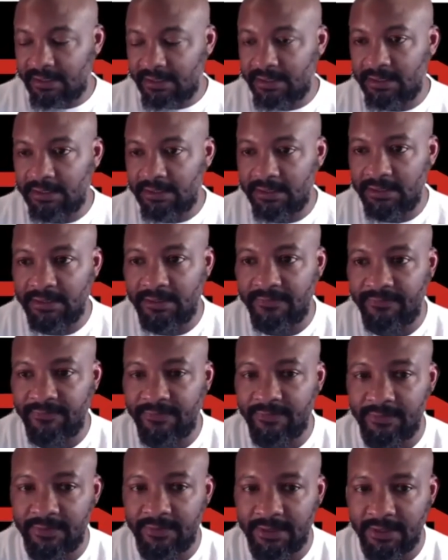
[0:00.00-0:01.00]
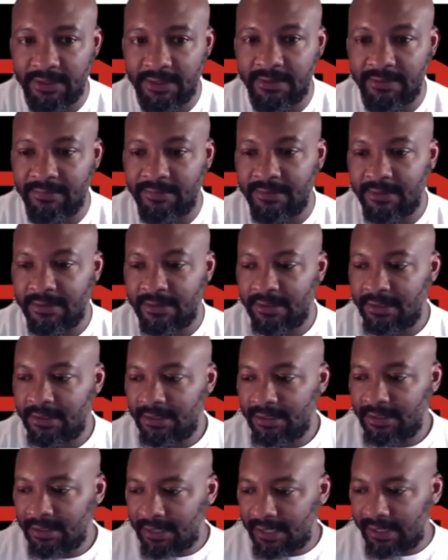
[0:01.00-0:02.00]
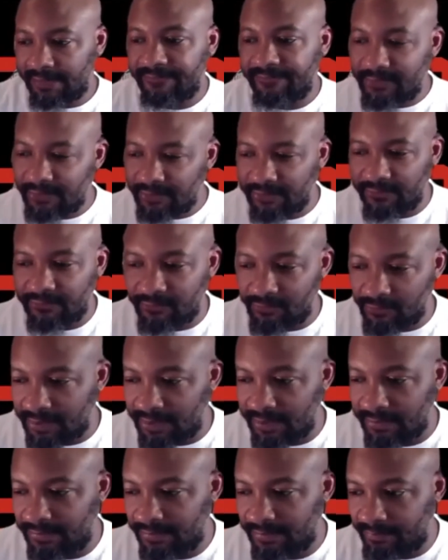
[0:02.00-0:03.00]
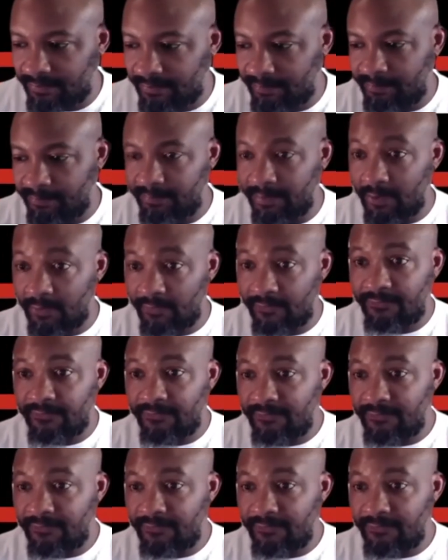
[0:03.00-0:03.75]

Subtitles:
in an NFL game. I've heard of one, but both.